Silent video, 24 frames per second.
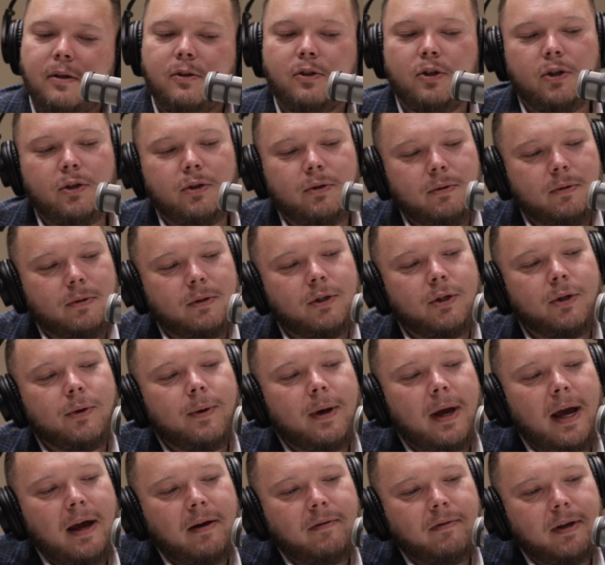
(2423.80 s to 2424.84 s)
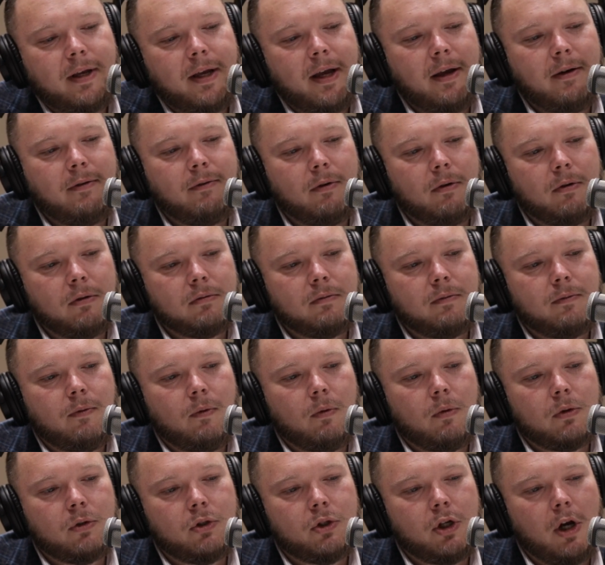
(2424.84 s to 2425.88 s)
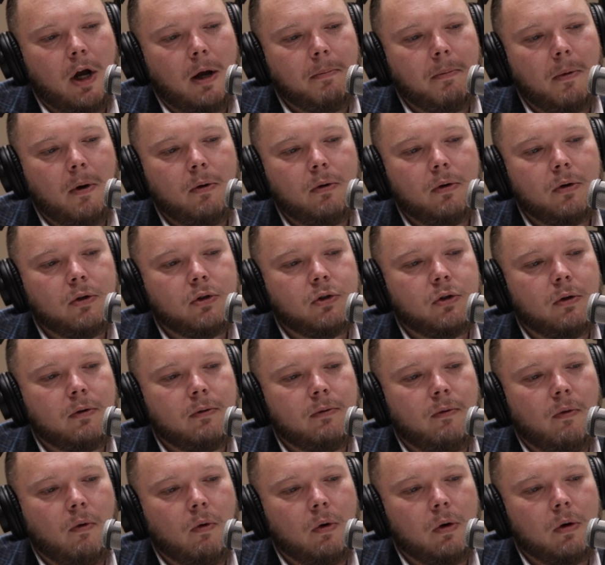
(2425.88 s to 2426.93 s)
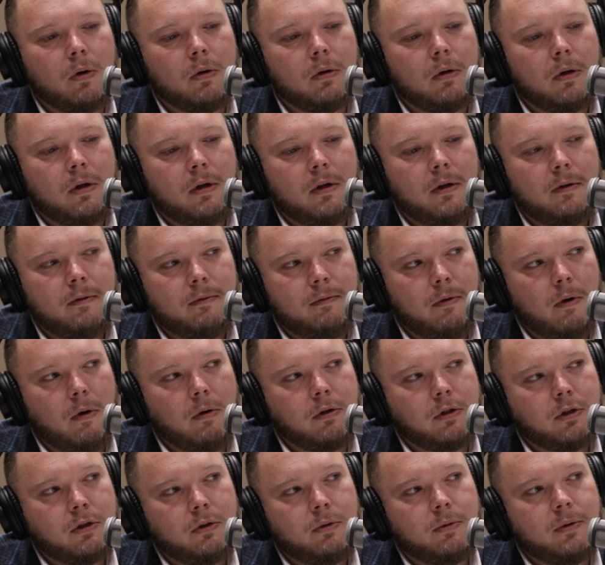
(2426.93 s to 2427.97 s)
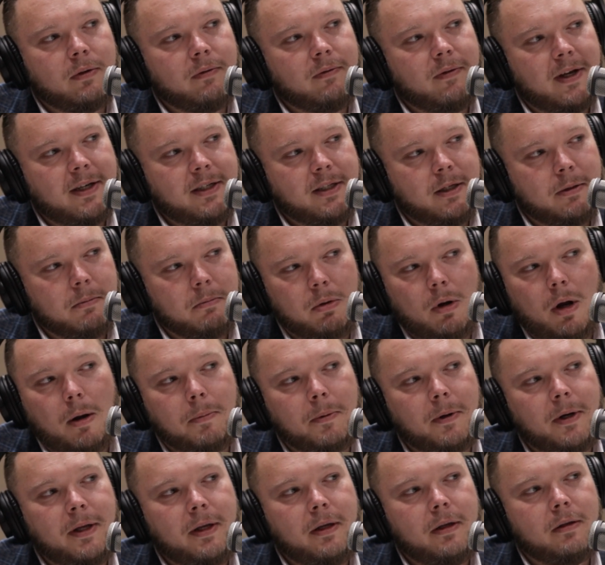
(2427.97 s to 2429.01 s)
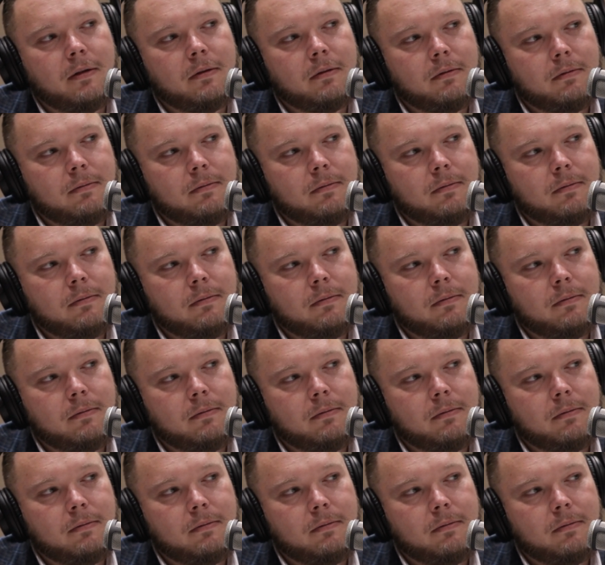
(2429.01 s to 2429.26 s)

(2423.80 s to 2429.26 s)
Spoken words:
Do you advocate for shop owners or for folks to invest in property?